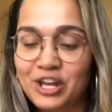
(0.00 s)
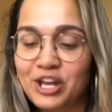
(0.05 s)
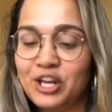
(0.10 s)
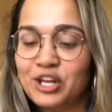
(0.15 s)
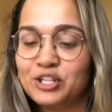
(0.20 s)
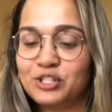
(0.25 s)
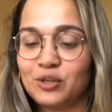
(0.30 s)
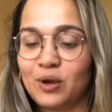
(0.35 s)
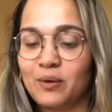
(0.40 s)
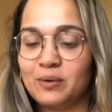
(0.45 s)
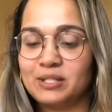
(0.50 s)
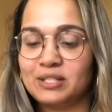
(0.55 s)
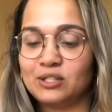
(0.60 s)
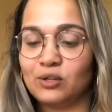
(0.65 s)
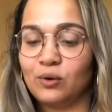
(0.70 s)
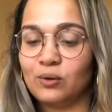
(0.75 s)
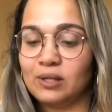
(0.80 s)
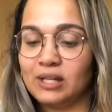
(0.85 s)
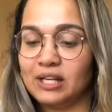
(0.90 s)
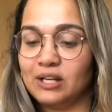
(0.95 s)
So I was
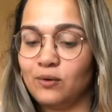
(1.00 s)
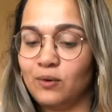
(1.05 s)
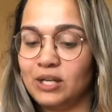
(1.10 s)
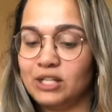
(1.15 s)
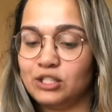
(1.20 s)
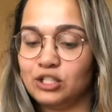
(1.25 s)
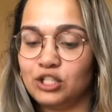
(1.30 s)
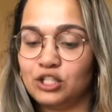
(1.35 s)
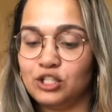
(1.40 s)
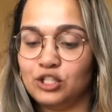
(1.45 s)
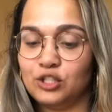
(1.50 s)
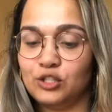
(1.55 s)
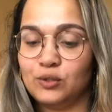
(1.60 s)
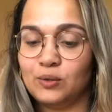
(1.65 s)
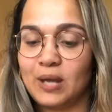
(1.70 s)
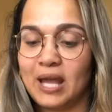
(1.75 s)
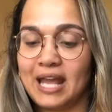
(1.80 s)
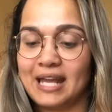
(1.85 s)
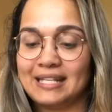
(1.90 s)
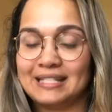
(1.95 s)
totally going to do
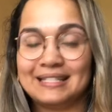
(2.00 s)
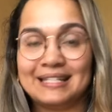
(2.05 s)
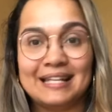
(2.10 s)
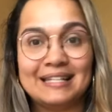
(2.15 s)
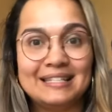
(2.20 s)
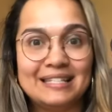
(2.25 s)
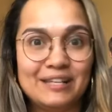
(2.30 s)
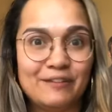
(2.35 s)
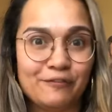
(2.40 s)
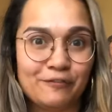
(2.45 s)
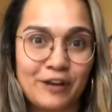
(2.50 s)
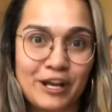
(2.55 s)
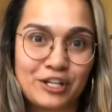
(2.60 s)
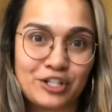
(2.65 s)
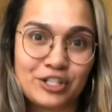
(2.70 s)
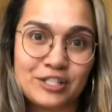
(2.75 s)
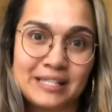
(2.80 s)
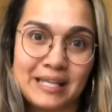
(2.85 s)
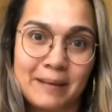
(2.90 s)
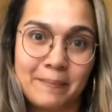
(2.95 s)
a Scentsy Fresh
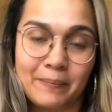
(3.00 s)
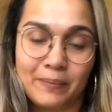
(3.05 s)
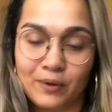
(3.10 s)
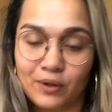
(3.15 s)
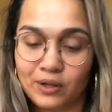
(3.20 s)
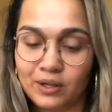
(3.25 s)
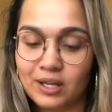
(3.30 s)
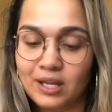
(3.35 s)
sample.